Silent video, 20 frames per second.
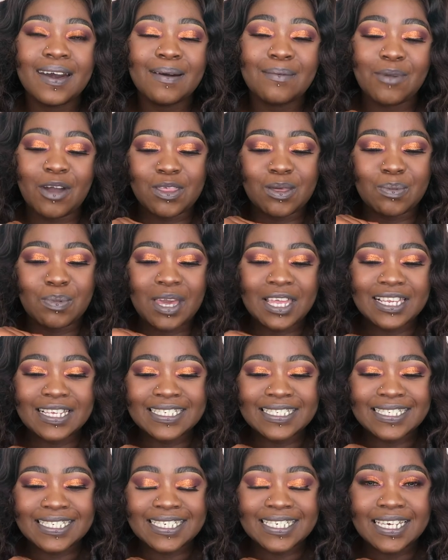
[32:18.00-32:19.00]
buy the
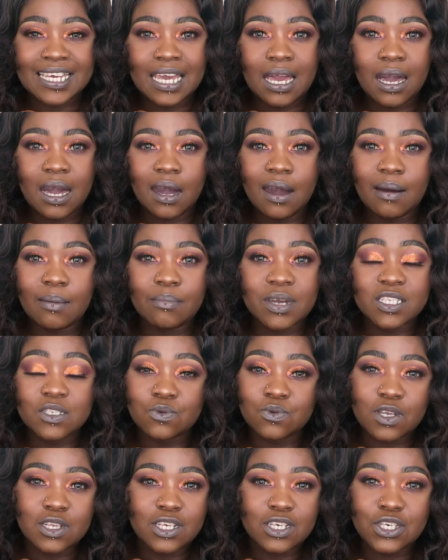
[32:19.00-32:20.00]
palette. It's
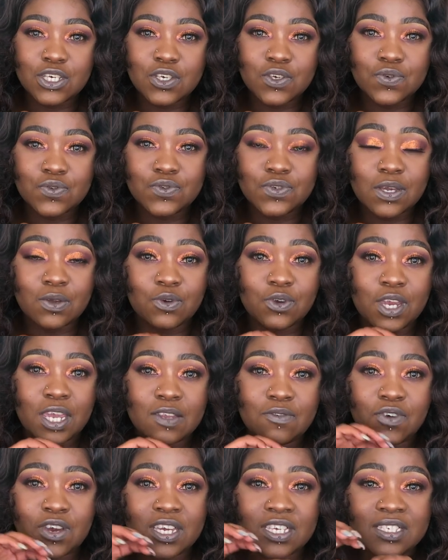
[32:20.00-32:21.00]
really cute. You can create
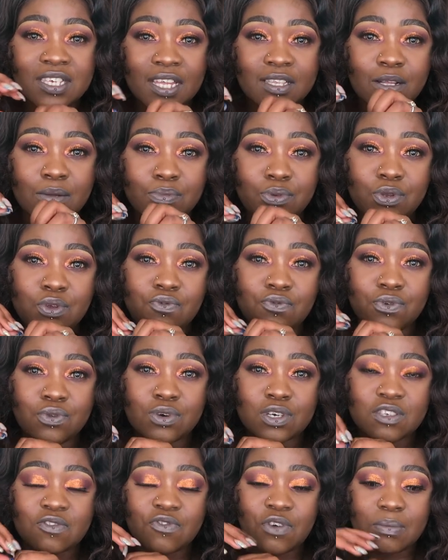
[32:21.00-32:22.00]
very subtle, beautiful
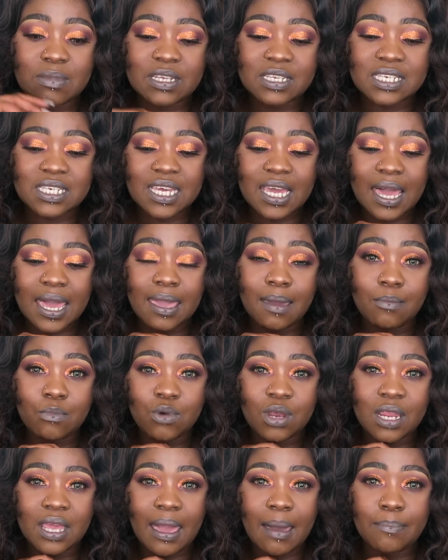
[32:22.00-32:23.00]
looks from it. I am
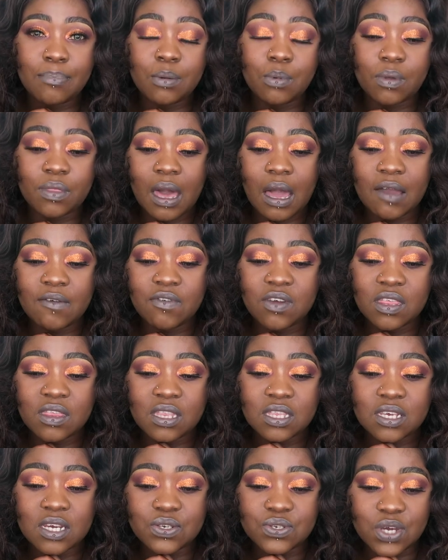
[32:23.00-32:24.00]
really happy with how
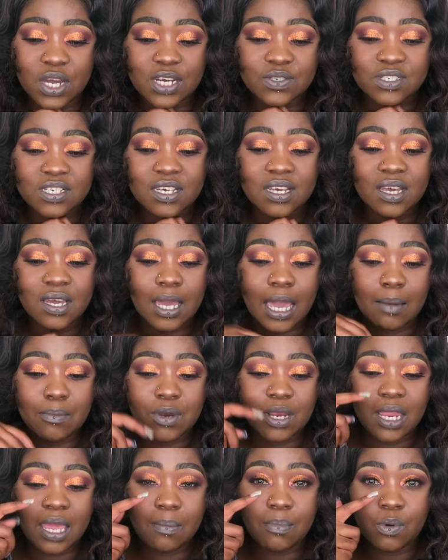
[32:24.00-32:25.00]
everything turned out. I'm
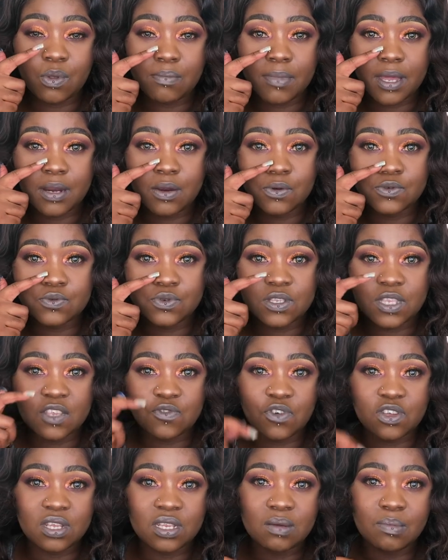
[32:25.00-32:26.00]
really happy with my nose ring that's
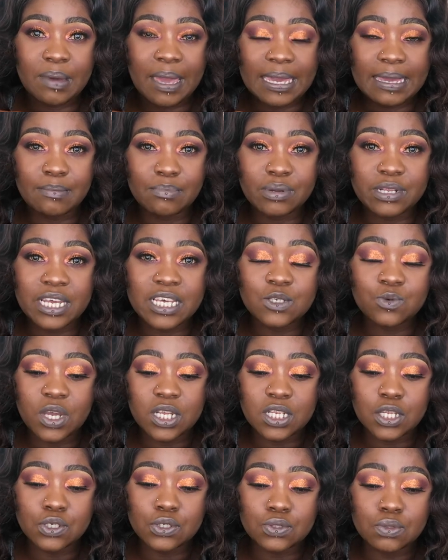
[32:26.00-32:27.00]
finally back in place where
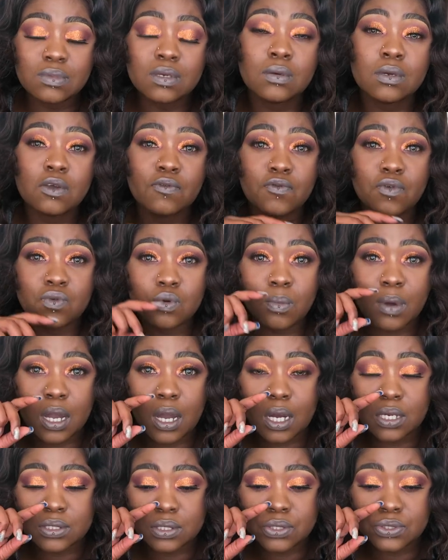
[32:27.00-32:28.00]
it should be. Oh my
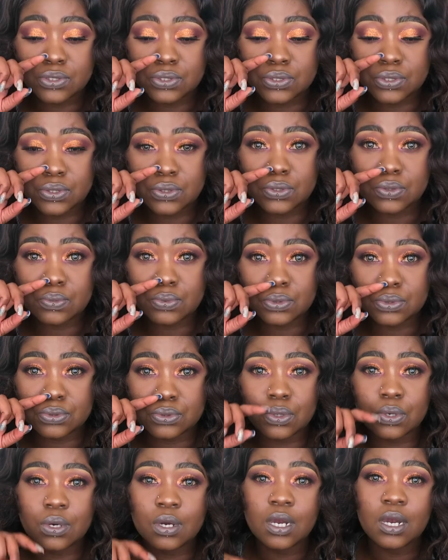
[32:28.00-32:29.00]
god, it was really, really good.
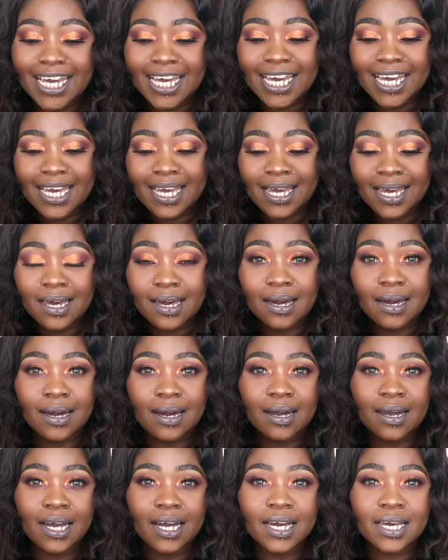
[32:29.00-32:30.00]
Oh.
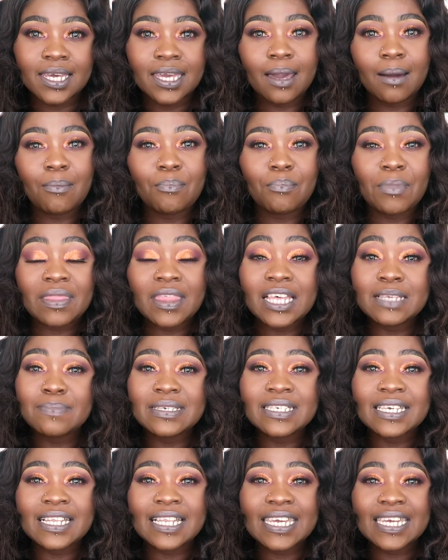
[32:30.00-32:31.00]
Yeah, but that's
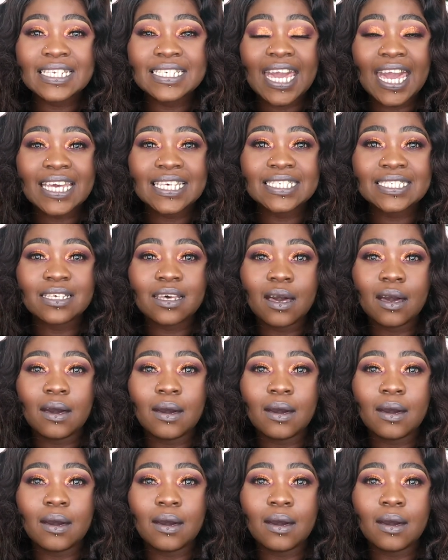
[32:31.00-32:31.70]
basically it, guys.